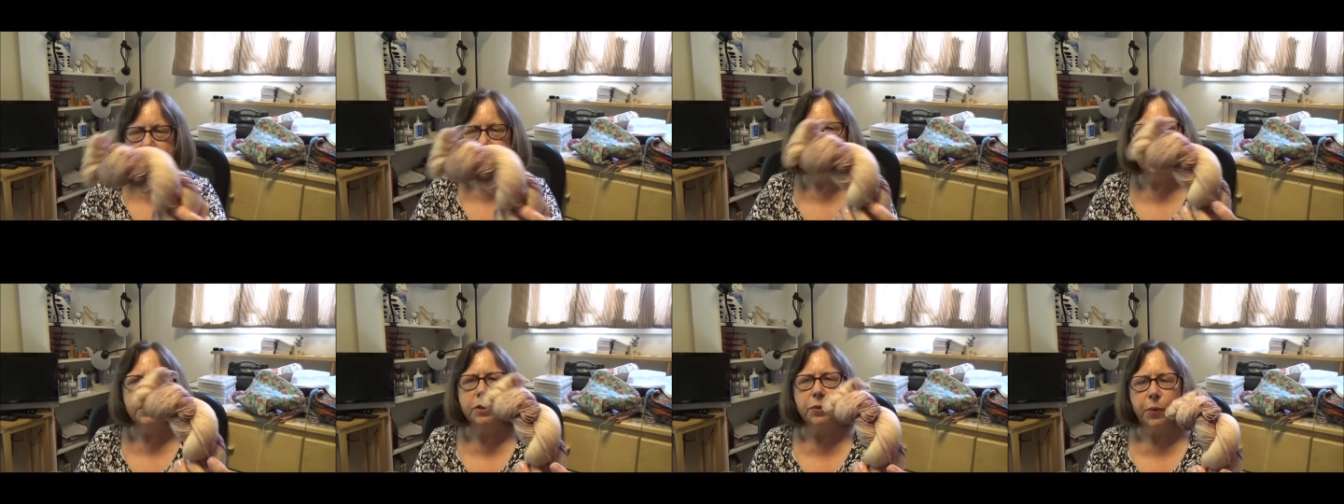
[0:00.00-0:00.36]

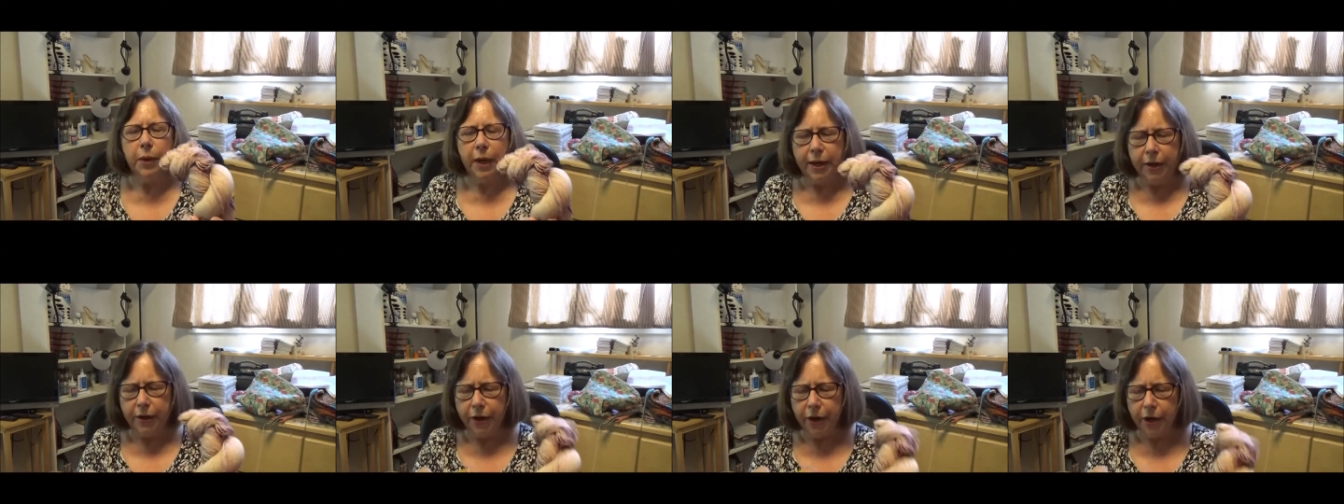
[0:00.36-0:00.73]

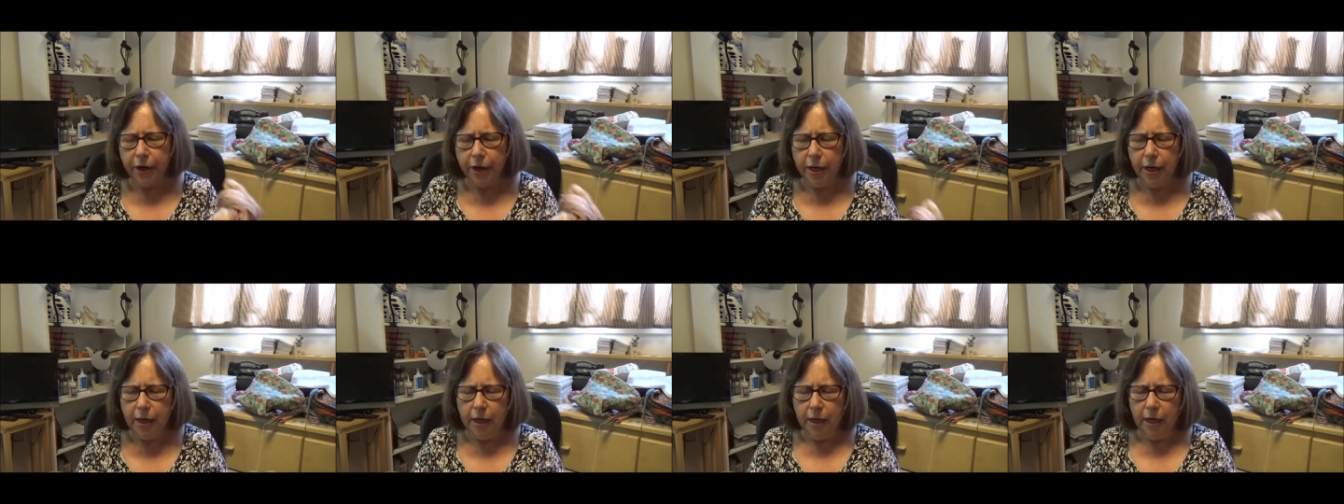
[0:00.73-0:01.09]

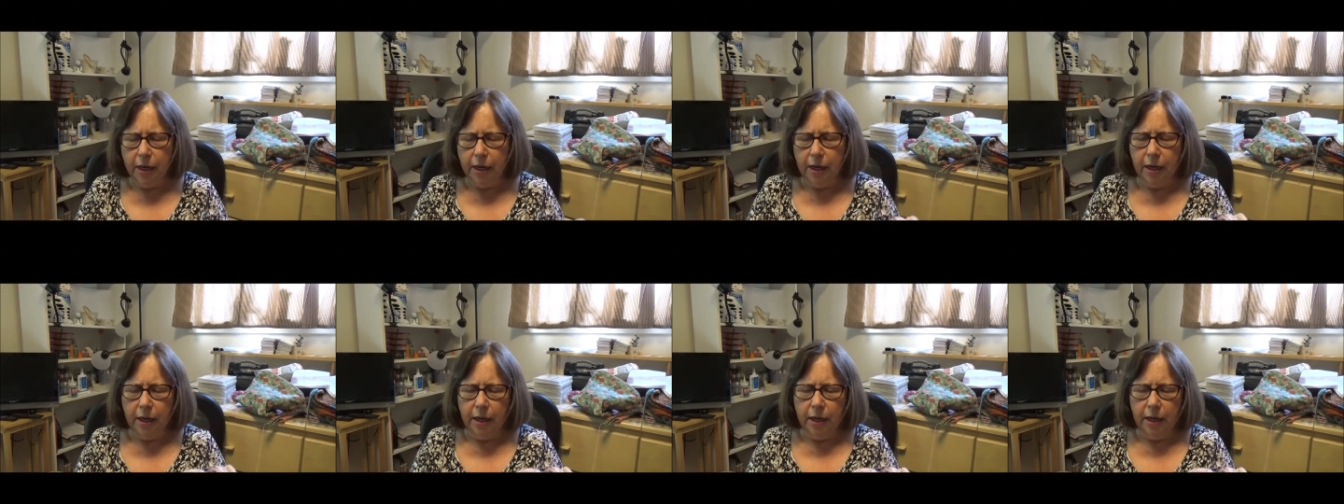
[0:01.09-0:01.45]
sweater.
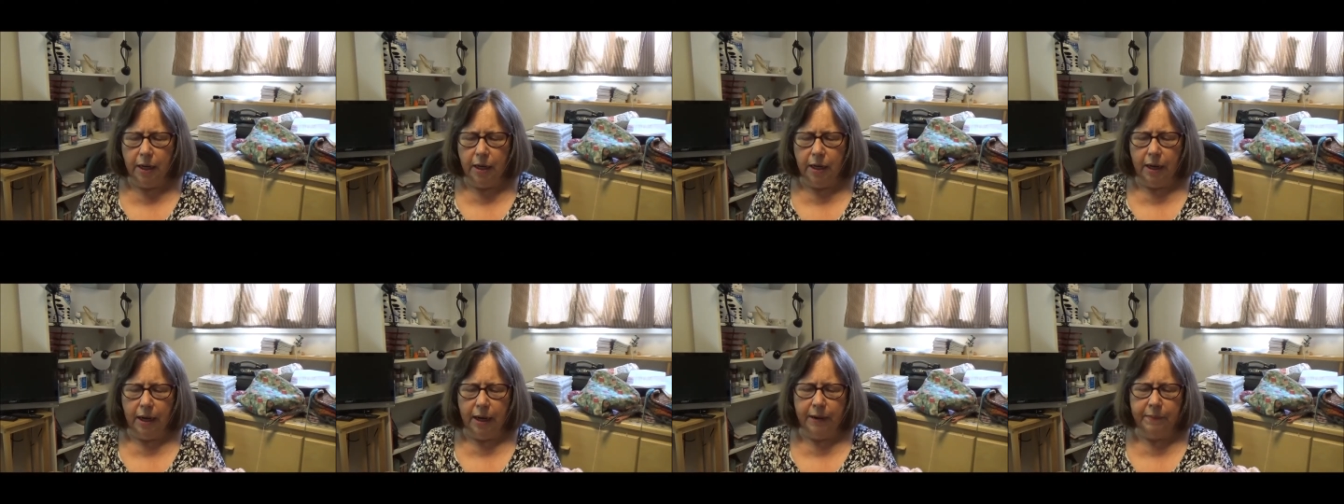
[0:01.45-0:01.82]

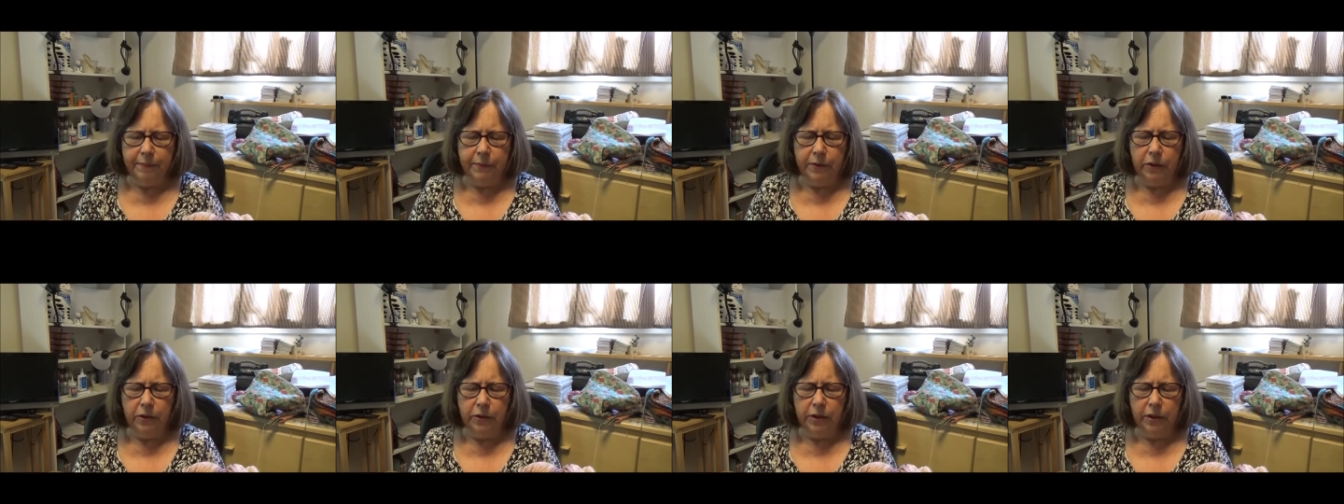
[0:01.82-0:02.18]

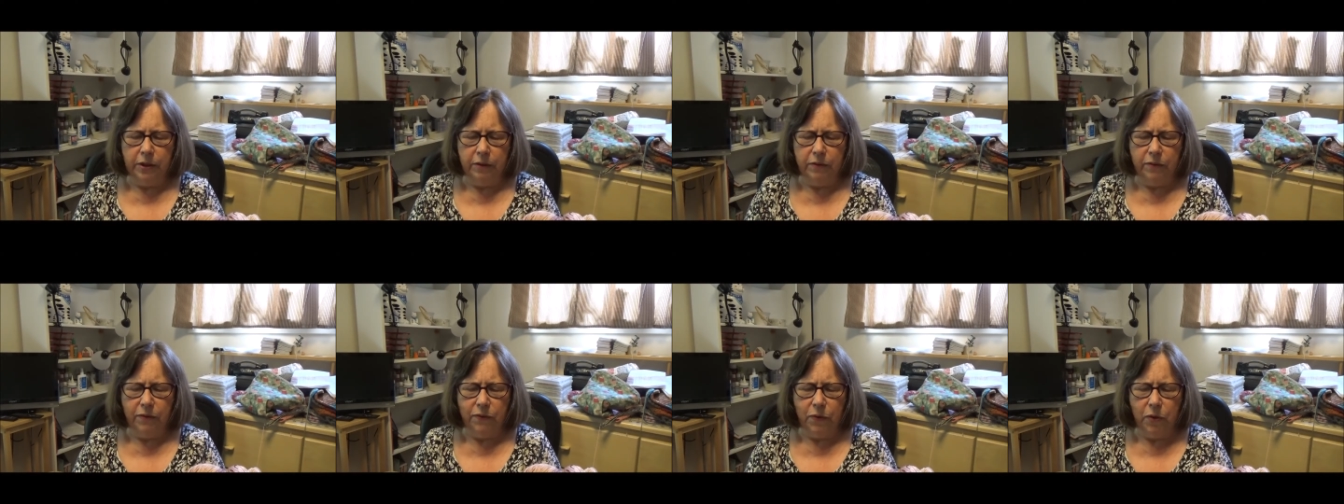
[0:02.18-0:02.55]
I'm
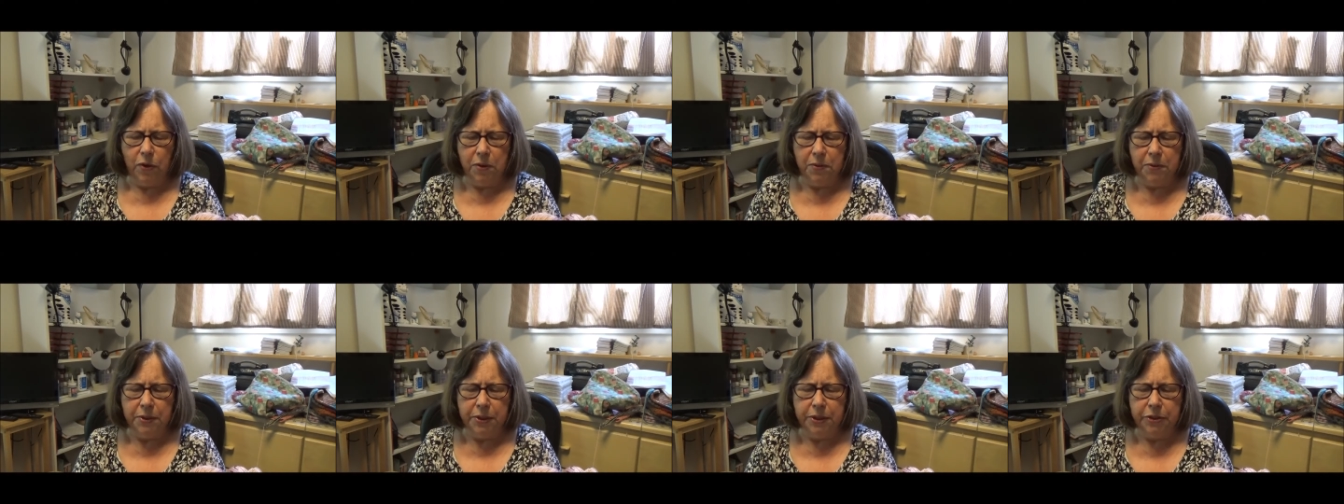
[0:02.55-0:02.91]
looking
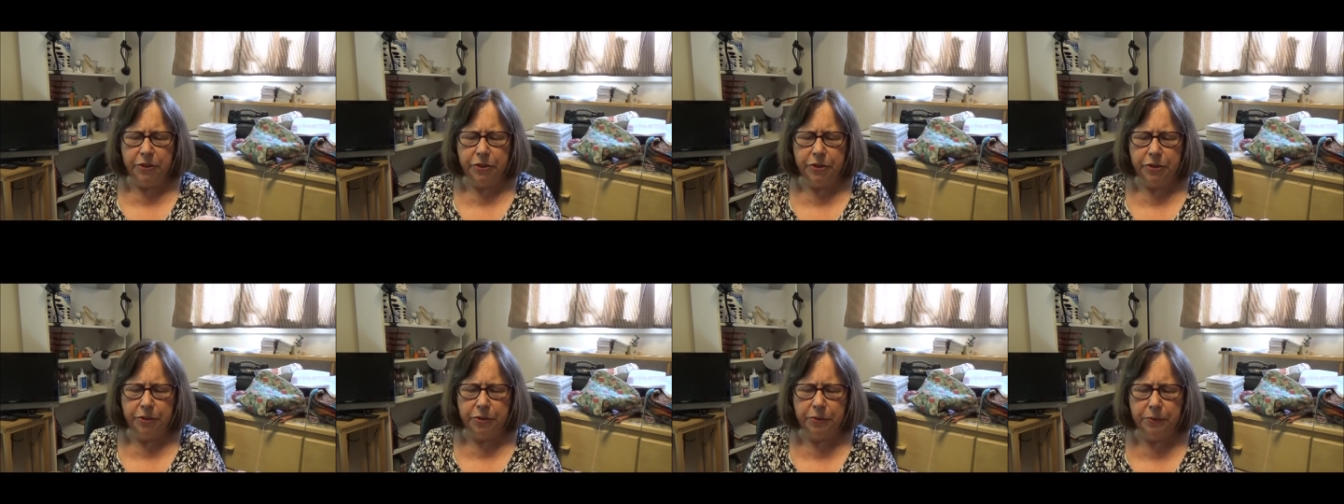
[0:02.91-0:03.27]
forward
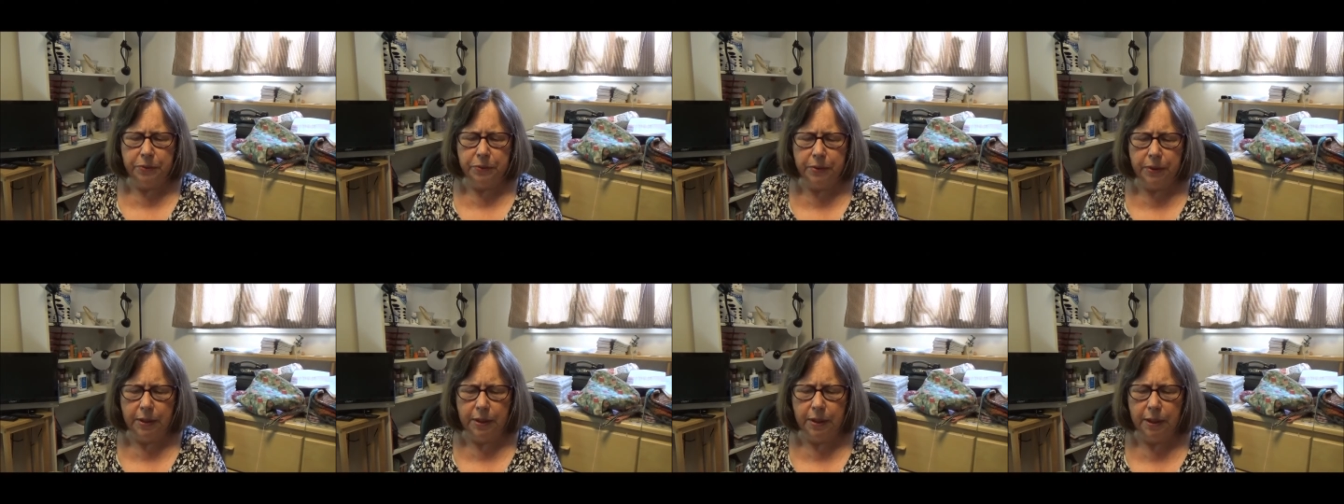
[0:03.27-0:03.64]

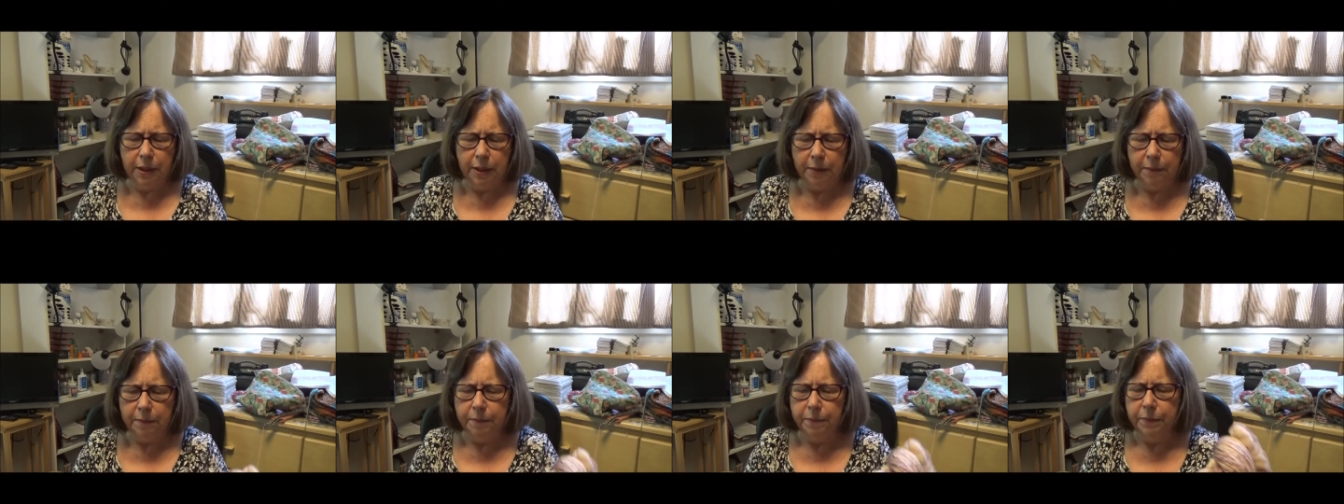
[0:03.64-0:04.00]
to
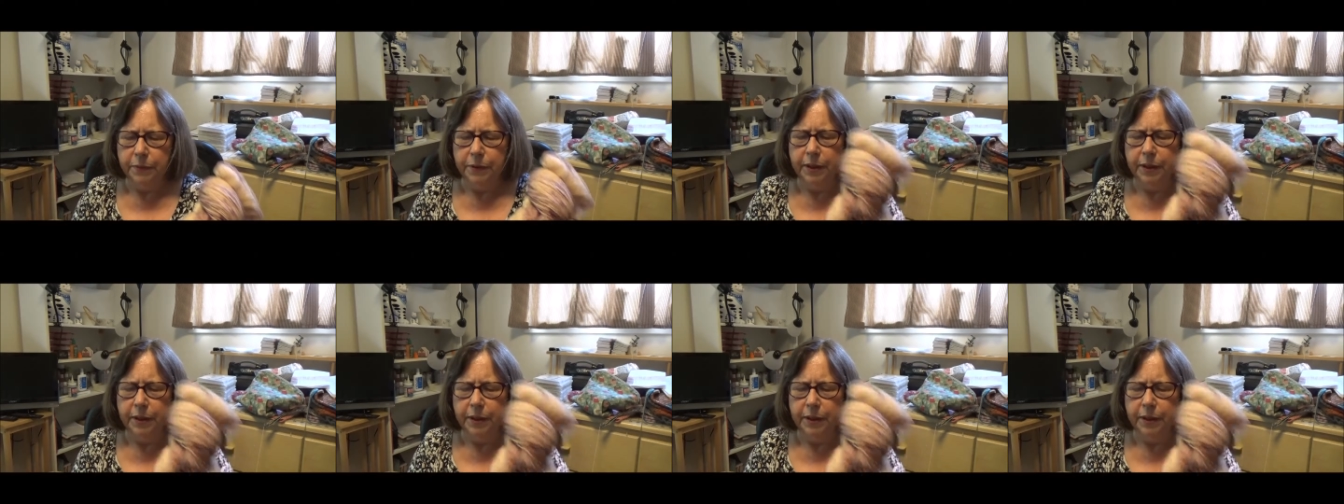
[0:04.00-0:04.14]
um,